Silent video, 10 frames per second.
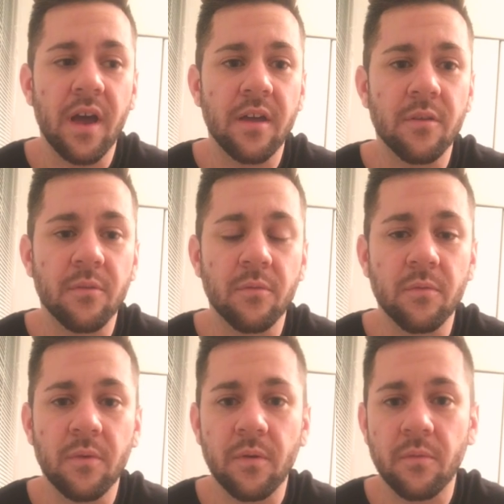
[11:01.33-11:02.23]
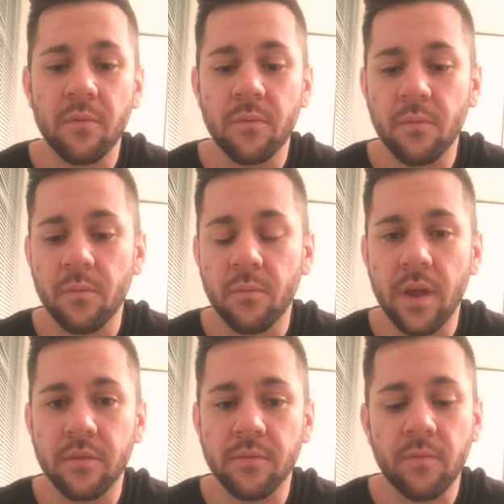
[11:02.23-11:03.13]
I
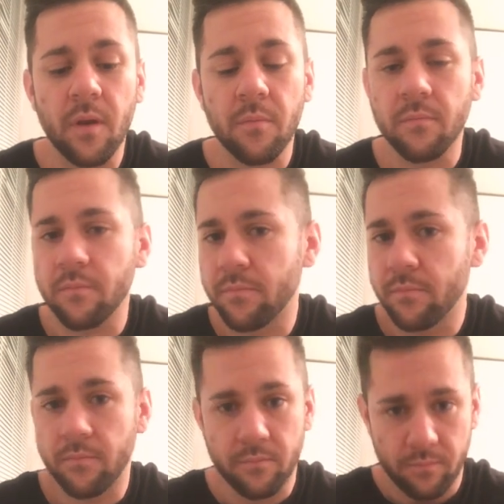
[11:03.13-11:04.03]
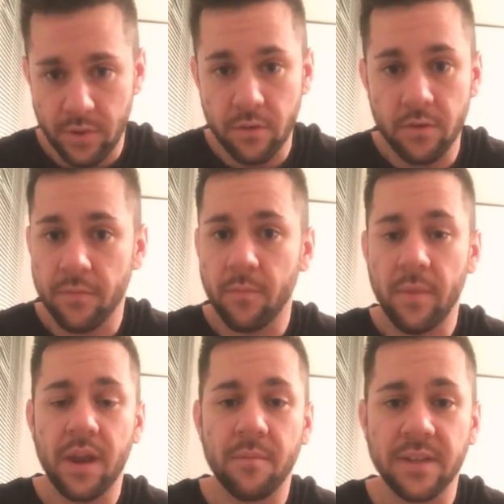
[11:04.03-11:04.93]
went from beautiful
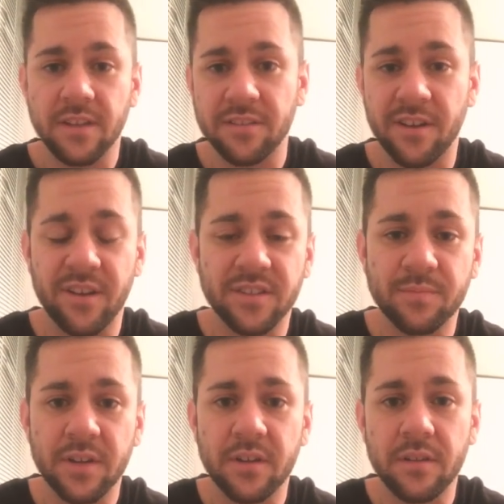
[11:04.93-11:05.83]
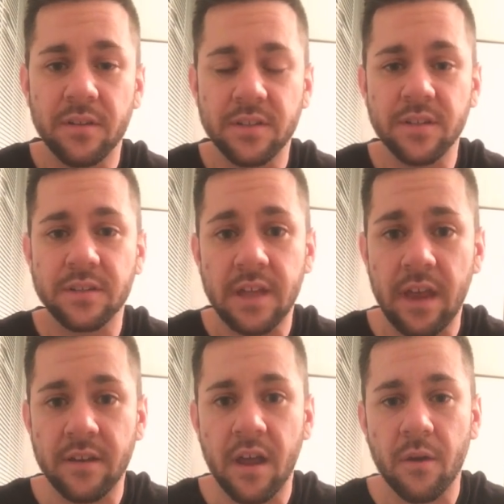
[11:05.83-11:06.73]
pain meds at the hospital to
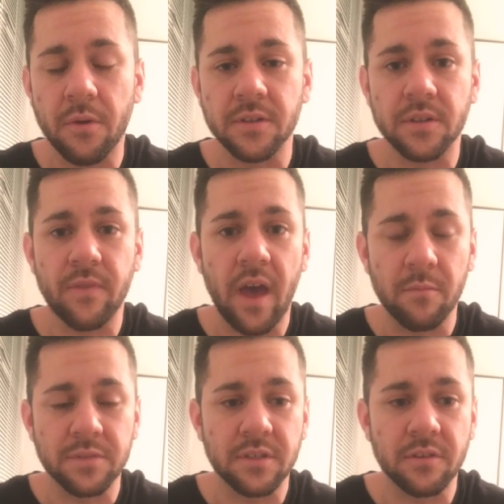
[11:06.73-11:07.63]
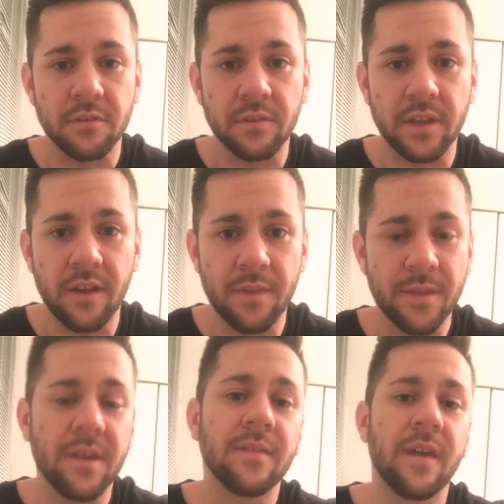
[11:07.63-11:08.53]
10 hours of absolutely
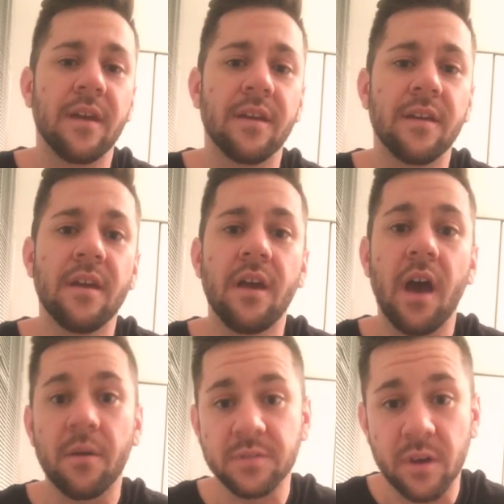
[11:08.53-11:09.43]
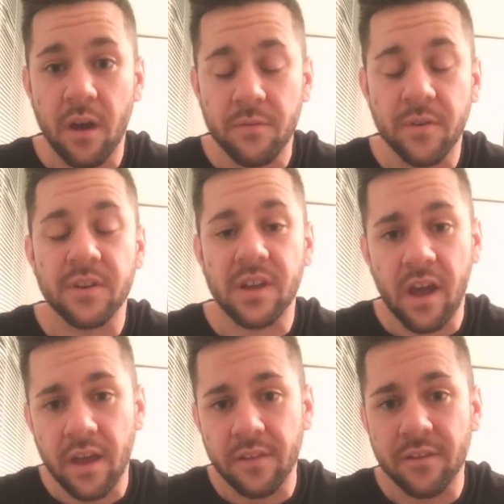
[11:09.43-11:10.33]
nothing. I was offered
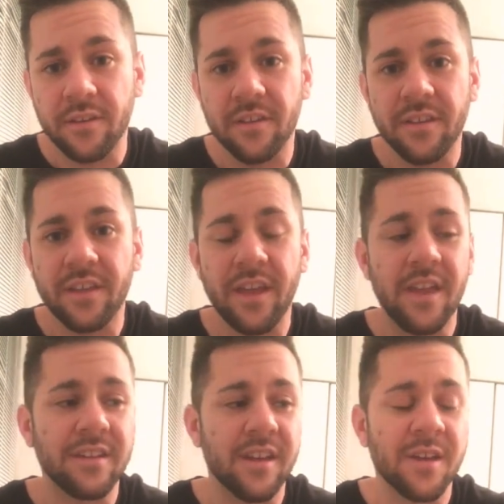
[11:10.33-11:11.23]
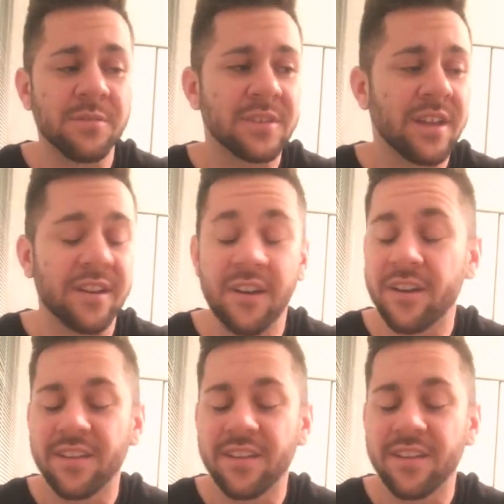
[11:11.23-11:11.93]
Tylenol and I was like,